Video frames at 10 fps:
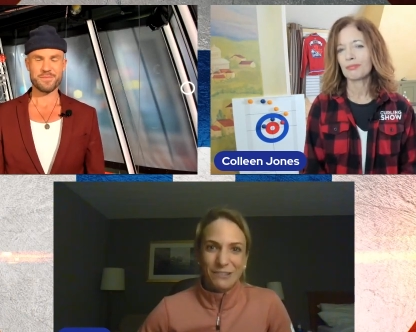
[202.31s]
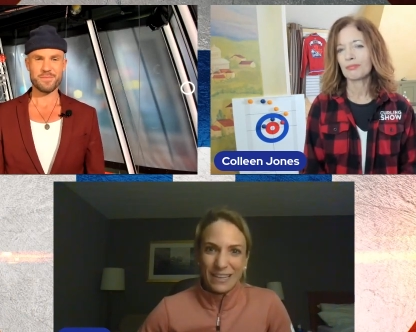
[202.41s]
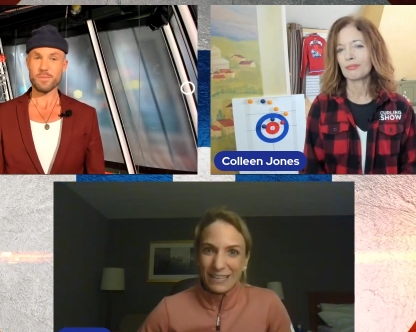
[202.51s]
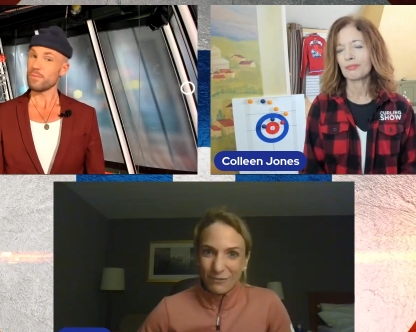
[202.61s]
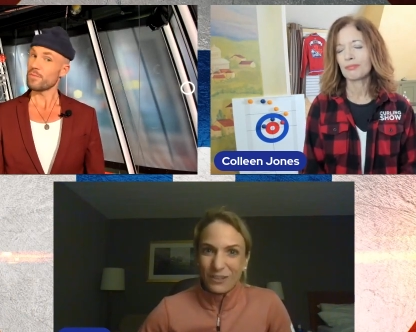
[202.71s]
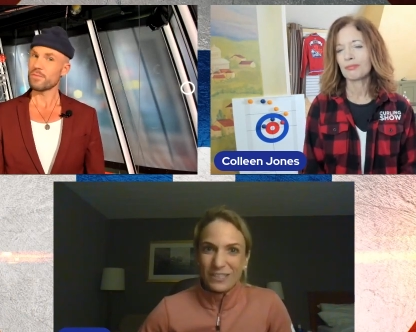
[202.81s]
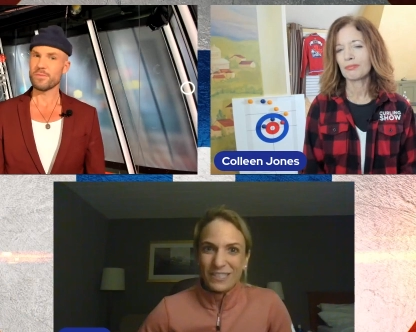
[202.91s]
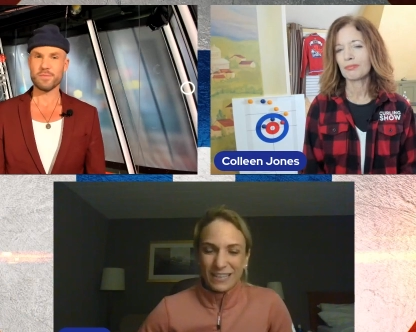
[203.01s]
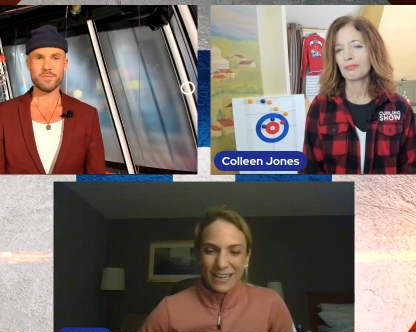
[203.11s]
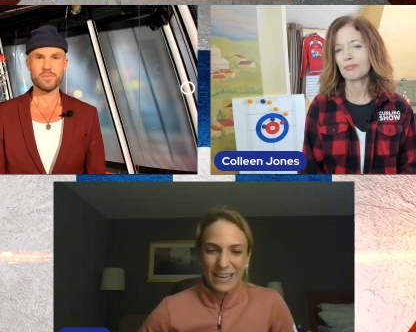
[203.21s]
Speaker 1: So that
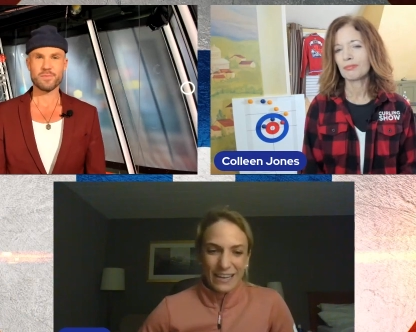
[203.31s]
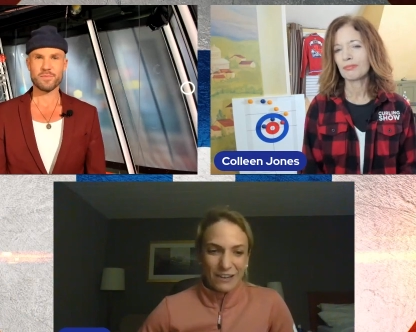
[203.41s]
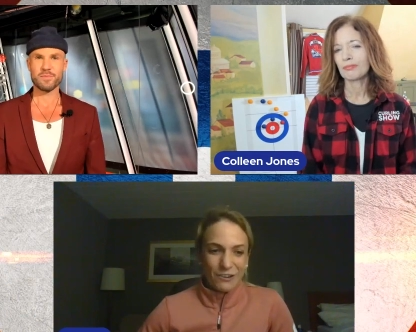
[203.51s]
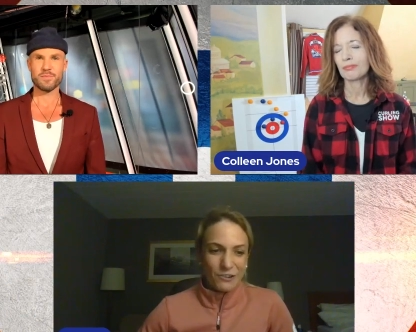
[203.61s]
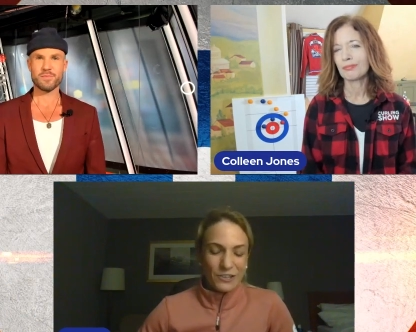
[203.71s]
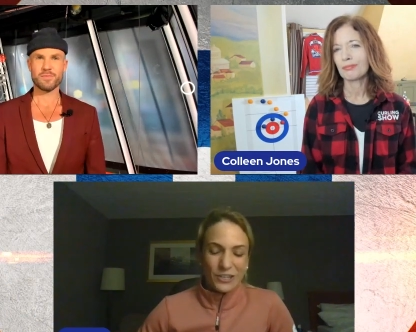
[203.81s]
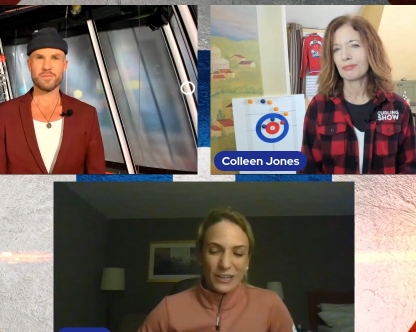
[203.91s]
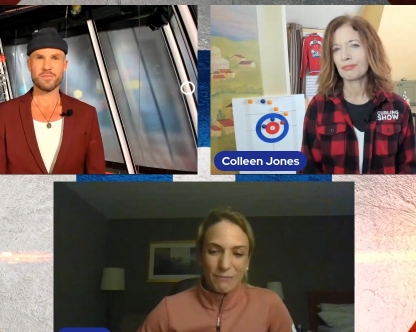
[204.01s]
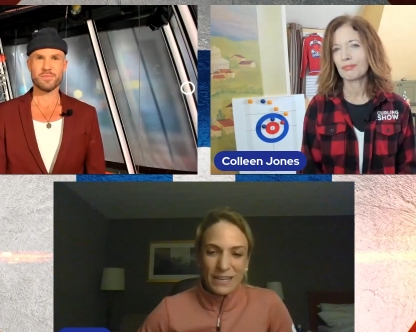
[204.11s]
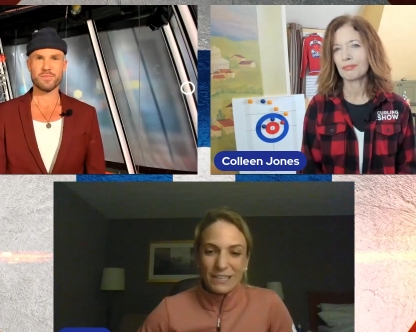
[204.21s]
was
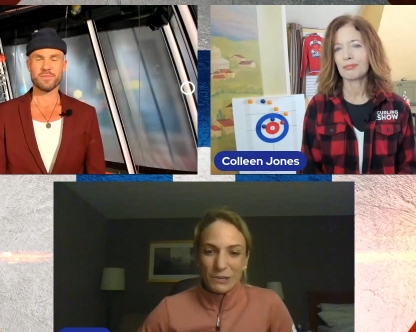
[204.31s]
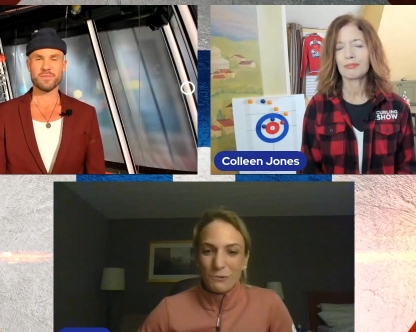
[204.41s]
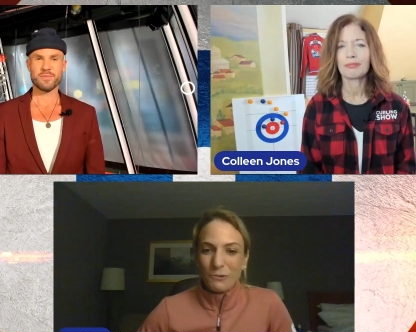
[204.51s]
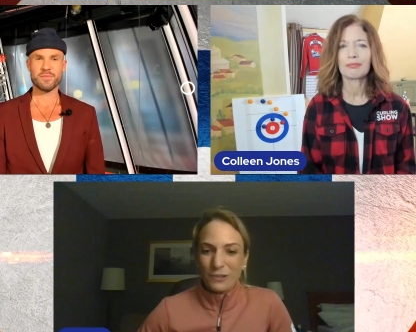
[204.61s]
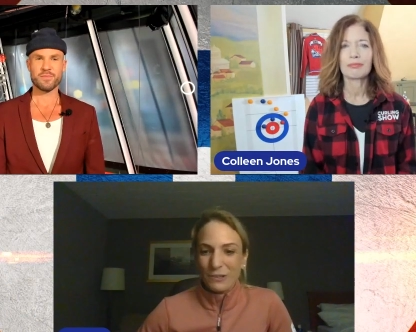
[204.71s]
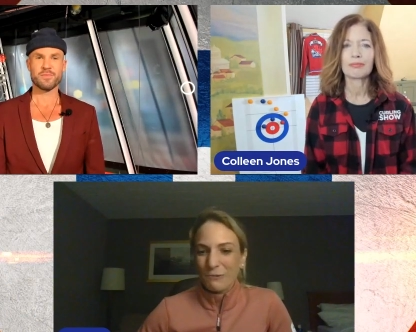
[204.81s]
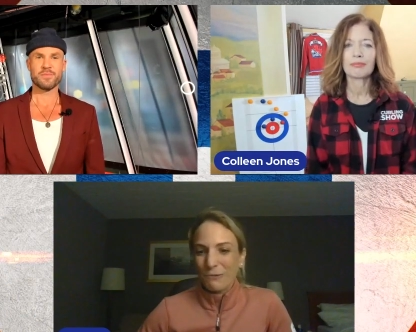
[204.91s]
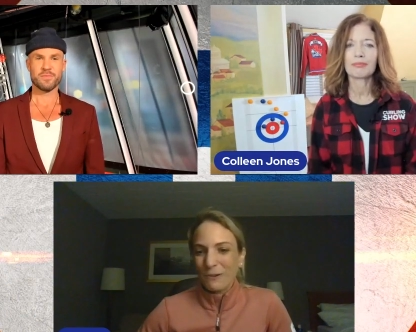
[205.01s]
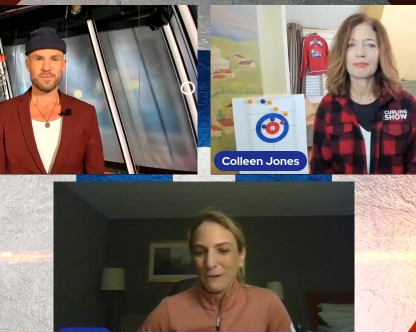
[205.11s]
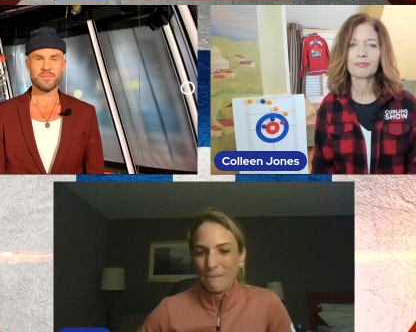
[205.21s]
encouraging me too,
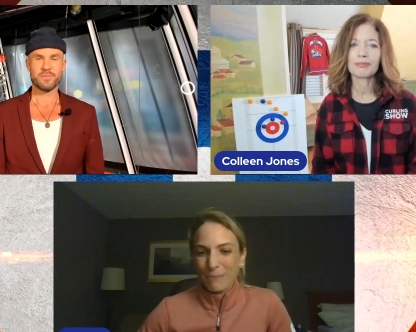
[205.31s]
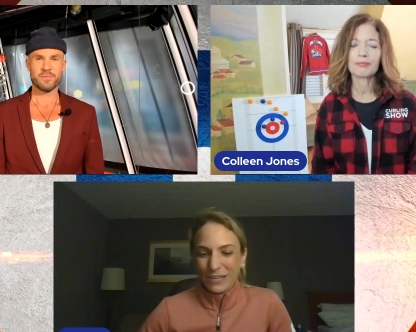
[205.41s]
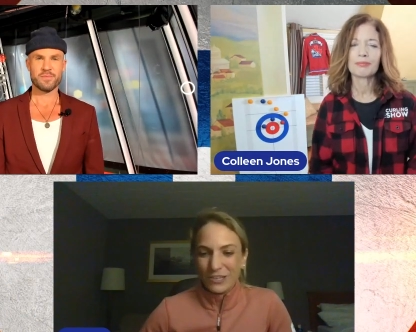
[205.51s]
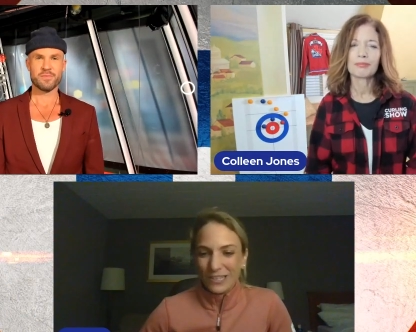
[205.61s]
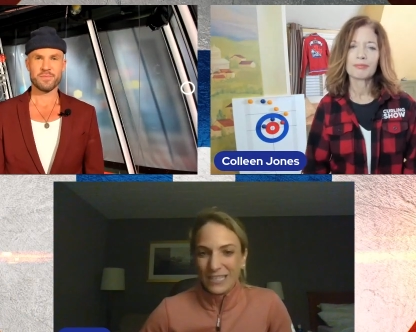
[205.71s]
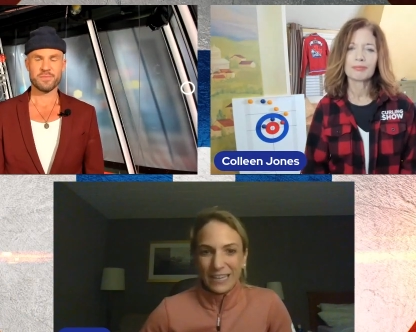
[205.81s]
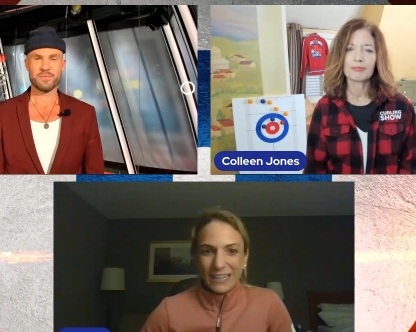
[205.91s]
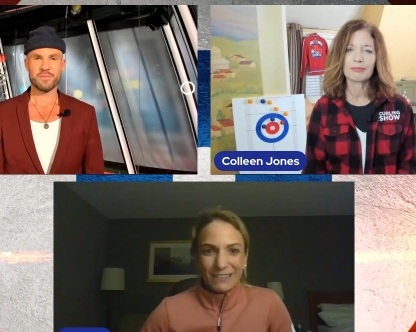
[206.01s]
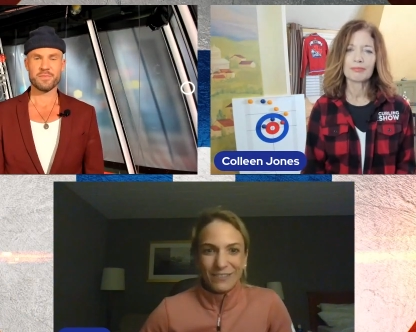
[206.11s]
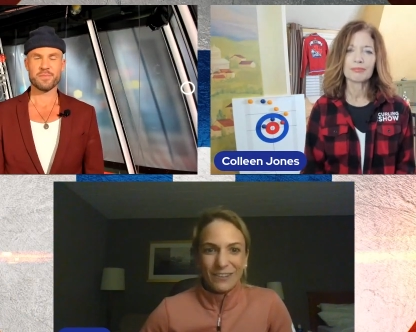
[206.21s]
to um, that she
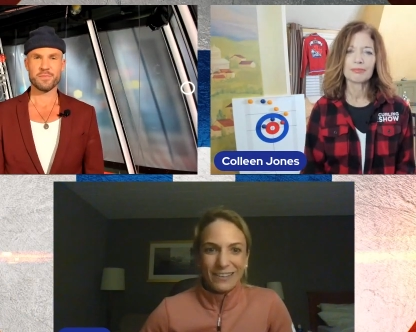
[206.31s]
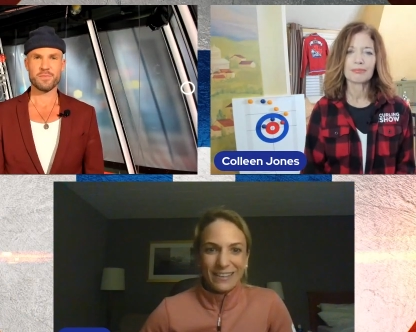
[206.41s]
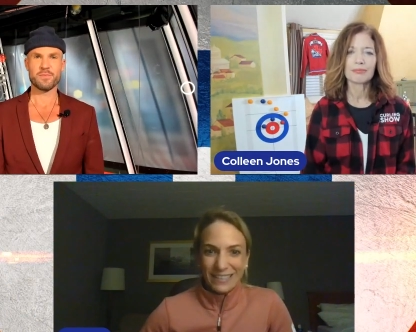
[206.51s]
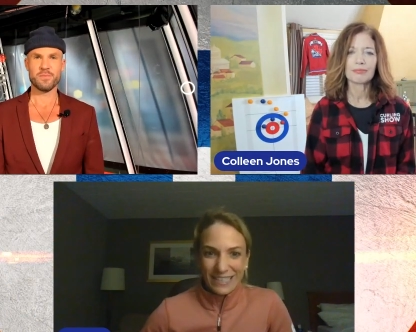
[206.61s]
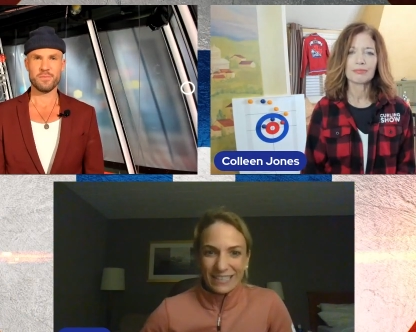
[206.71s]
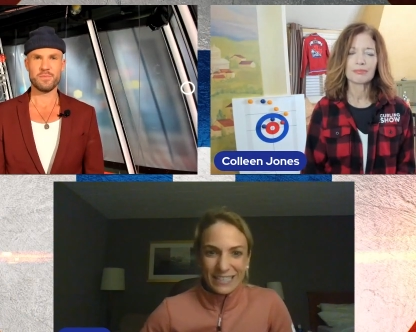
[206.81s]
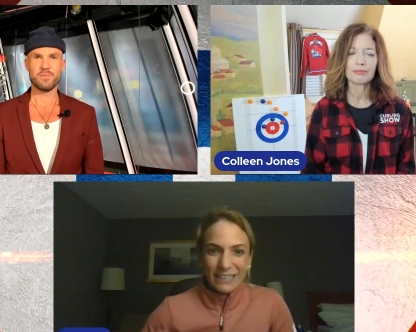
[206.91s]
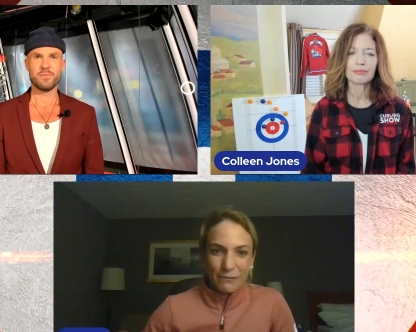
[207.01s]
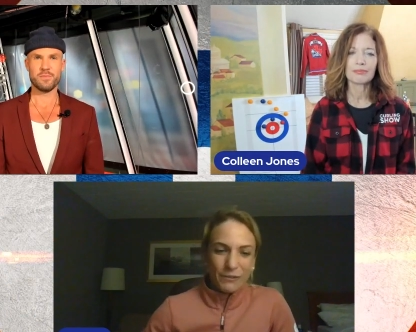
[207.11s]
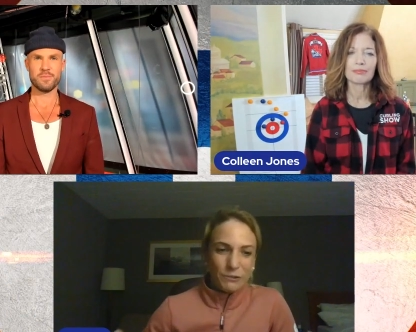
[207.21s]
still want to
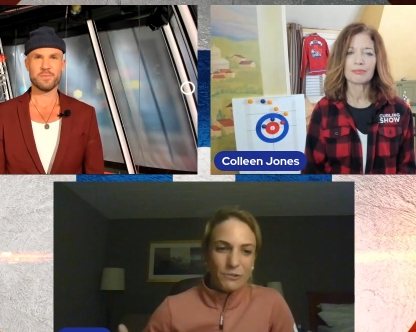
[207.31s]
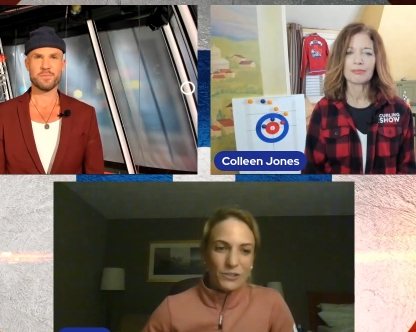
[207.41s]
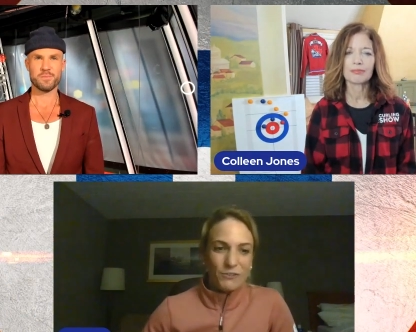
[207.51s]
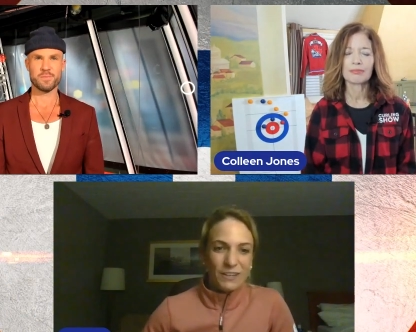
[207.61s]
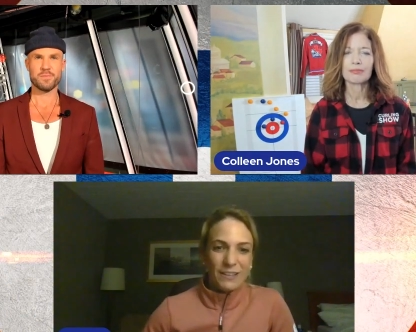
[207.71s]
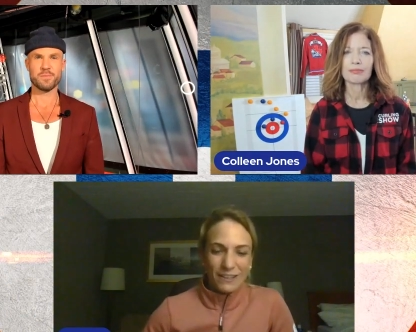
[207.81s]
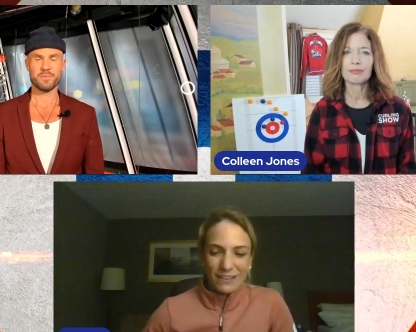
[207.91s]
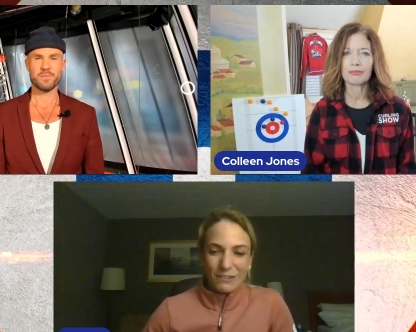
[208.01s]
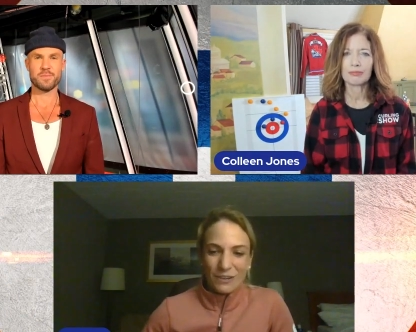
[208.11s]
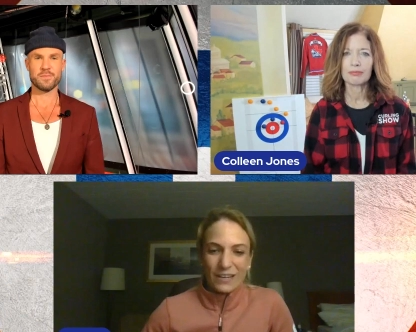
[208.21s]
see the future with,
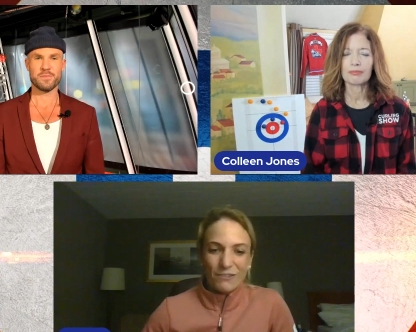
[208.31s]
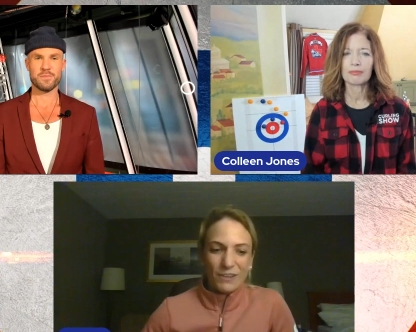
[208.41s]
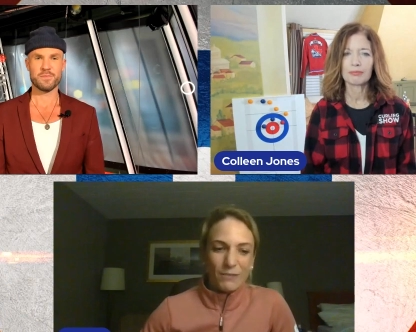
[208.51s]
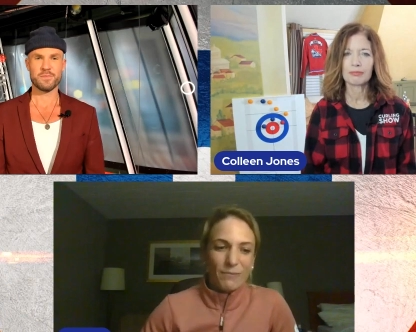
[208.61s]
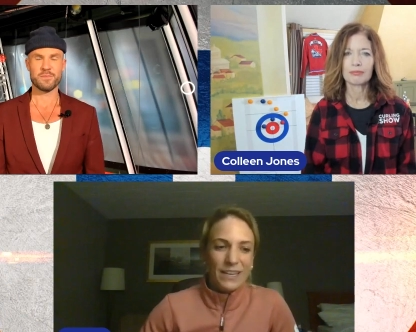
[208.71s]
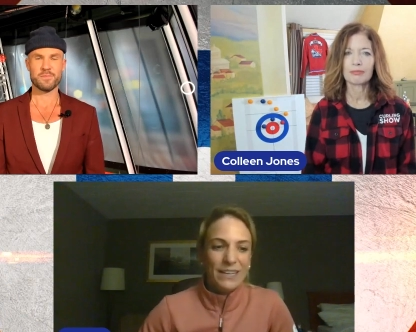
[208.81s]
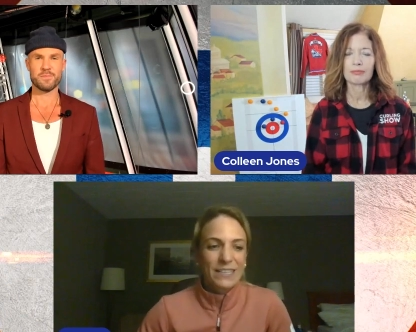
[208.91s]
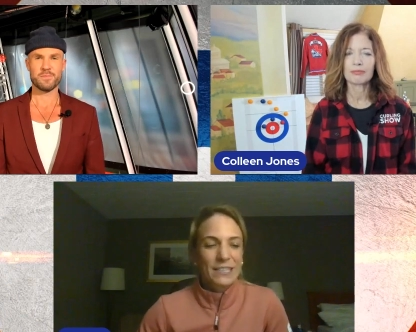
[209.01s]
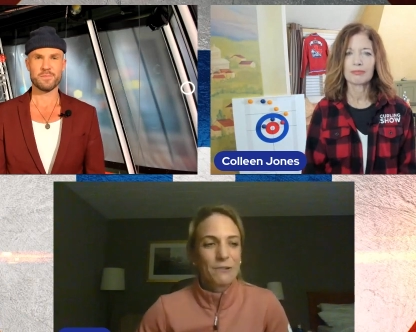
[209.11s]
uh, together with me.